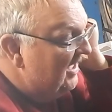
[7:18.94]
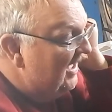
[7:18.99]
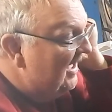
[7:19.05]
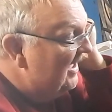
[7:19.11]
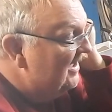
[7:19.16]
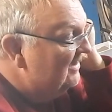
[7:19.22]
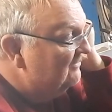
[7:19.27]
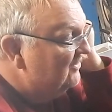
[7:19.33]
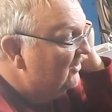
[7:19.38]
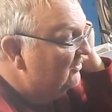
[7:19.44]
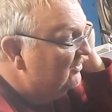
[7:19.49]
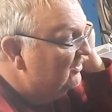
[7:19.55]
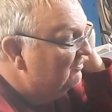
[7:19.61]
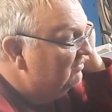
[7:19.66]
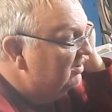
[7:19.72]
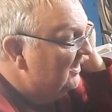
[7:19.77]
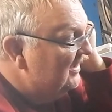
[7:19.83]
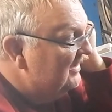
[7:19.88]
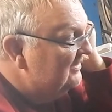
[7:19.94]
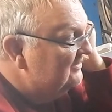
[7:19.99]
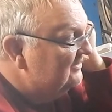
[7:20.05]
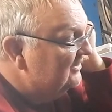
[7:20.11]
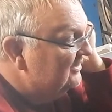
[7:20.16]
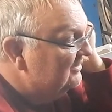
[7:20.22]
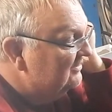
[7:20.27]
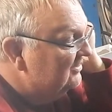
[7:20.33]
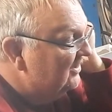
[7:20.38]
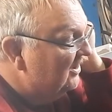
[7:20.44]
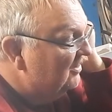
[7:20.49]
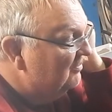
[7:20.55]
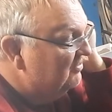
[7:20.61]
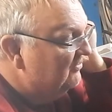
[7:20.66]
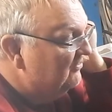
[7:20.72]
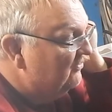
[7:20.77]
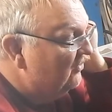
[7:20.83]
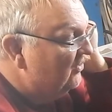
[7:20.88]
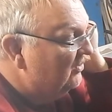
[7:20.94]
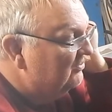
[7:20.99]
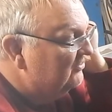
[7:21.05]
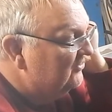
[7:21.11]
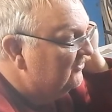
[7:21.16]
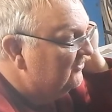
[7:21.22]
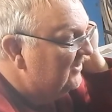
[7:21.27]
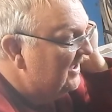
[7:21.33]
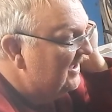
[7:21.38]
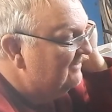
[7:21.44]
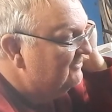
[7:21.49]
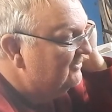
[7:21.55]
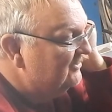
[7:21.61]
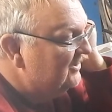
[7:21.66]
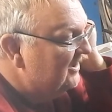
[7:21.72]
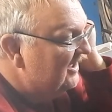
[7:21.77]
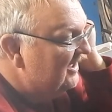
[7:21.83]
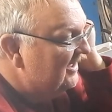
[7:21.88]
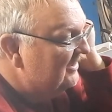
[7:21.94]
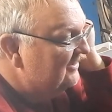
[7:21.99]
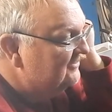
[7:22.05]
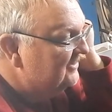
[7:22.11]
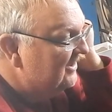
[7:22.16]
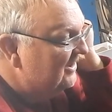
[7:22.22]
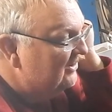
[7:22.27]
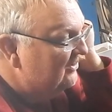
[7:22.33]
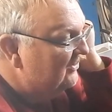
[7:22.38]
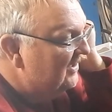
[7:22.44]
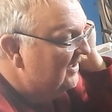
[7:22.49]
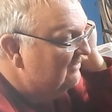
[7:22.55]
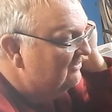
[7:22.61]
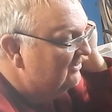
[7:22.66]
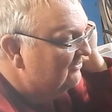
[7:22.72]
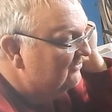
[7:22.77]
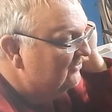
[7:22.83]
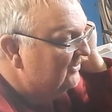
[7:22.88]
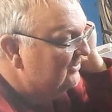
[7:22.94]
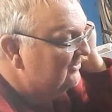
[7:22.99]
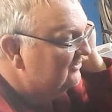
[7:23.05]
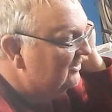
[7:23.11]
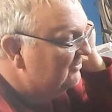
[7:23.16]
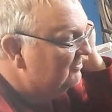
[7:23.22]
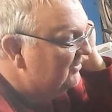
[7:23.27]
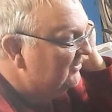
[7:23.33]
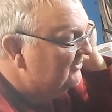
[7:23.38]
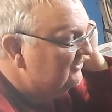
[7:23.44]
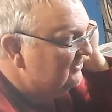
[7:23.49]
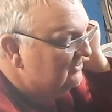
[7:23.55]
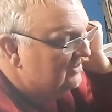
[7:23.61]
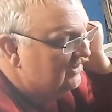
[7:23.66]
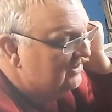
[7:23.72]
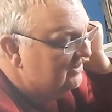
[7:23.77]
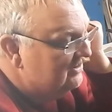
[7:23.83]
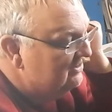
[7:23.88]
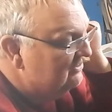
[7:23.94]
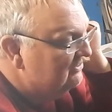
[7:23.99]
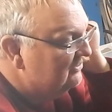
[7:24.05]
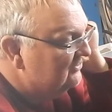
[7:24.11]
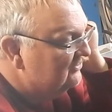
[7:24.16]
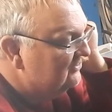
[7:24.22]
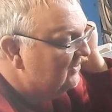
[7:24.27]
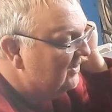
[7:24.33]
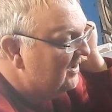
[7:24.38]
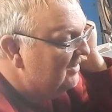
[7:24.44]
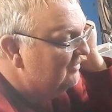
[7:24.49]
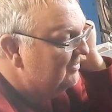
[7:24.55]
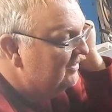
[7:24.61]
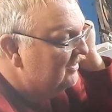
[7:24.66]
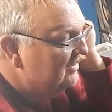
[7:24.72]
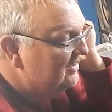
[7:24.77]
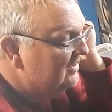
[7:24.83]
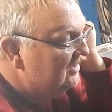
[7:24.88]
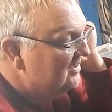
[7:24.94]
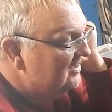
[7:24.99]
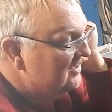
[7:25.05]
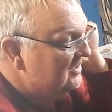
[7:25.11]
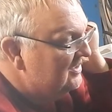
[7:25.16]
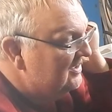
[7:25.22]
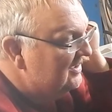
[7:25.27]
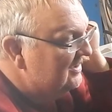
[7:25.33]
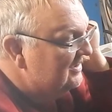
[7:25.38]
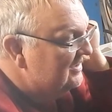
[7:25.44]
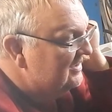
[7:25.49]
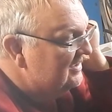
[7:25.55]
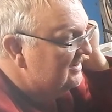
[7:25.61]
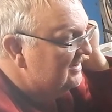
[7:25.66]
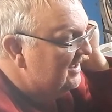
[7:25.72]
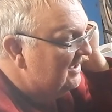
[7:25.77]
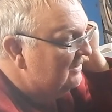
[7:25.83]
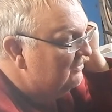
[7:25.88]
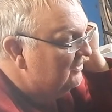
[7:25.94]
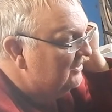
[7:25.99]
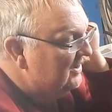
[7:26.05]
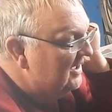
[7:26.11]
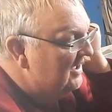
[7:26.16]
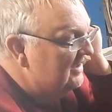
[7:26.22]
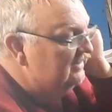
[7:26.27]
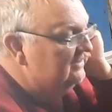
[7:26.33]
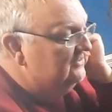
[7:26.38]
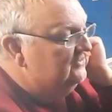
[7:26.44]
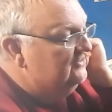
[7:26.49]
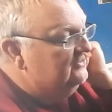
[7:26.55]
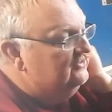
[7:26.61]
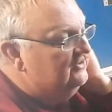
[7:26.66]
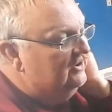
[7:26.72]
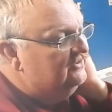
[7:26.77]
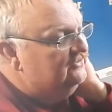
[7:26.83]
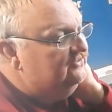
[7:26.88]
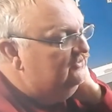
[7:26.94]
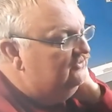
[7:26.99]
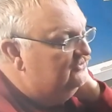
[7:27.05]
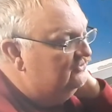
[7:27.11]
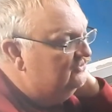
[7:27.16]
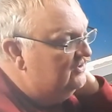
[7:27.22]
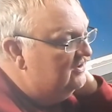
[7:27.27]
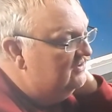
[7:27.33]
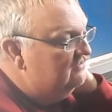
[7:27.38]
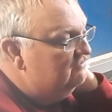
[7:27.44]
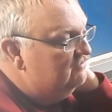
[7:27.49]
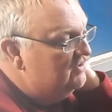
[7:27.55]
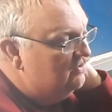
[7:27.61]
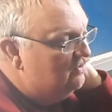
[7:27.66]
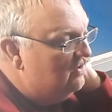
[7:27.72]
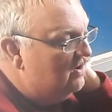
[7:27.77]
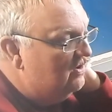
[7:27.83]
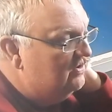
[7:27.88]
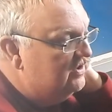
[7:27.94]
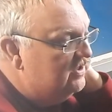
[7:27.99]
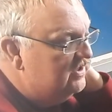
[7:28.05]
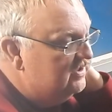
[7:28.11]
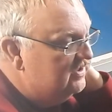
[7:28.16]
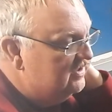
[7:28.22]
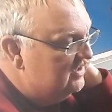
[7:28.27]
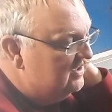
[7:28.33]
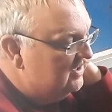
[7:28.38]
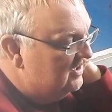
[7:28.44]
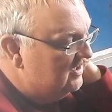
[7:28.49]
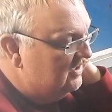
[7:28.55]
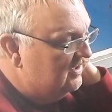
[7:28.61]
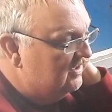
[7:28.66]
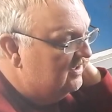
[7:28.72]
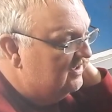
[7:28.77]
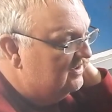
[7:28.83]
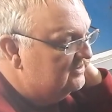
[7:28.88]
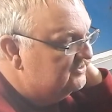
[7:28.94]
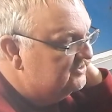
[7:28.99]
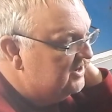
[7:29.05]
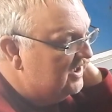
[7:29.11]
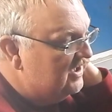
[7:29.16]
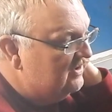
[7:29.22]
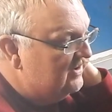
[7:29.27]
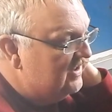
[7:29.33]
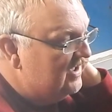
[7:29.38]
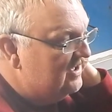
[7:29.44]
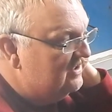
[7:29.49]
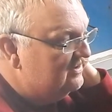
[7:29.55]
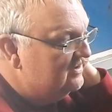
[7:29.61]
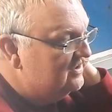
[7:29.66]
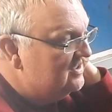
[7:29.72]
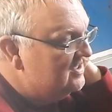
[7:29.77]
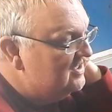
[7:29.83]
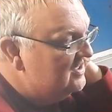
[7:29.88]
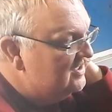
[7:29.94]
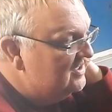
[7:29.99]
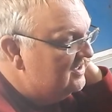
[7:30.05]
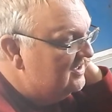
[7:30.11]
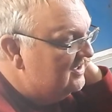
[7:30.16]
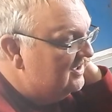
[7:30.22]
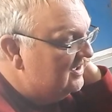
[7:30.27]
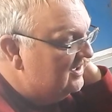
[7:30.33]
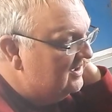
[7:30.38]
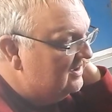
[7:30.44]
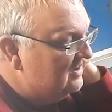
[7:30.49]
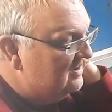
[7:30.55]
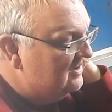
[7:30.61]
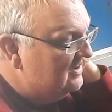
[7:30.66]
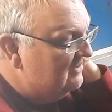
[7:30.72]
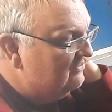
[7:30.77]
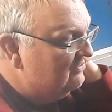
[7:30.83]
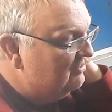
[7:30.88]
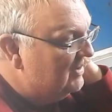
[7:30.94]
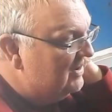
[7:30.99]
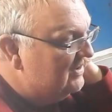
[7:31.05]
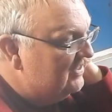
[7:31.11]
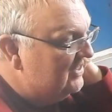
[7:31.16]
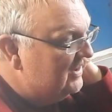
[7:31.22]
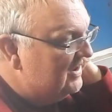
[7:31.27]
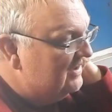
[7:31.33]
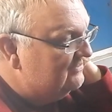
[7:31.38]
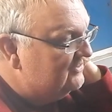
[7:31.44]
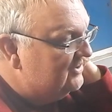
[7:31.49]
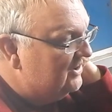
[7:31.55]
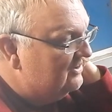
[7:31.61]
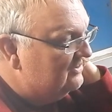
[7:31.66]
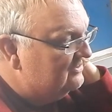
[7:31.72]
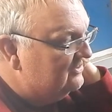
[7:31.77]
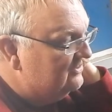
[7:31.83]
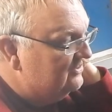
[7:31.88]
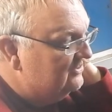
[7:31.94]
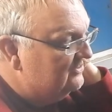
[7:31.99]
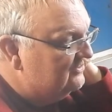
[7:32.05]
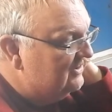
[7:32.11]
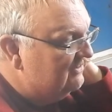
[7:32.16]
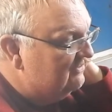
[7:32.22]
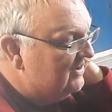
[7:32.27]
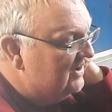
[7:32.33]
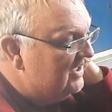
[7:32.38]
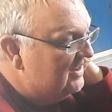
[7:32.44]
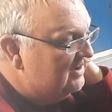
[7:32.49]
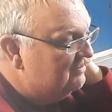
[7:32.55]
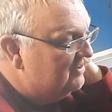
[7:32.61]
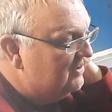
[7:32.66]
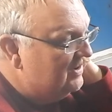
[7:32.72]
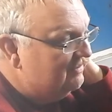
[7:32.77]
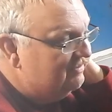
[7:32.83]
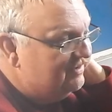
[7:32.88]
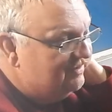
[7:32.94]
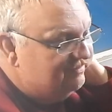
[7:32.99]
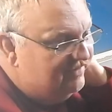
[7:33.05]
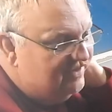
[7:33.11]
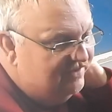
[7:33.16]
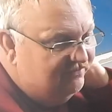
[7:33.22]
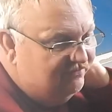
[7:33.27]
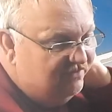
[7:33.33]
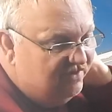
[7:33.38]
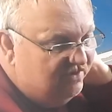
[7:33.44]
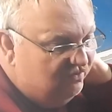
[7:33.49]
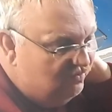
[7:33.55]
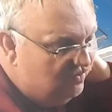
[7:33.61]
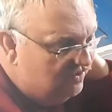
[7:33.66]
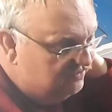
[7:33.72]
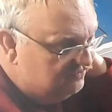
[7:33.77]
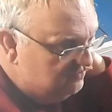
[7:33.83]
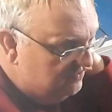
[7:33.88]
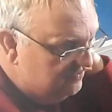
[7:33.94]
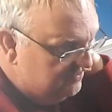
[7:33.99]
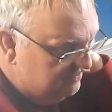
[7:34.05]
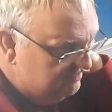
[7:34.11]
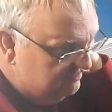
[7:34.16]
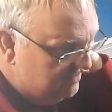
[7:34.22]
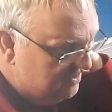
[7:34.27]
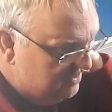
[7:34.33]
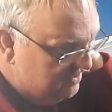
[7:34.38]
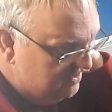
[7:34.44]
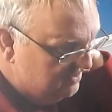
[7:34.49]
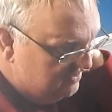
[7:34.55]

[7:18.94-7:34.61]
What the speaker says: I have no complaints. It performs as advertised. I don't have a freeze-up issue like you're describing. Again, I would highly suggest that you give Milwakee a shout-out. Everybody that I've talked to that's ever had a problem, they've worked with them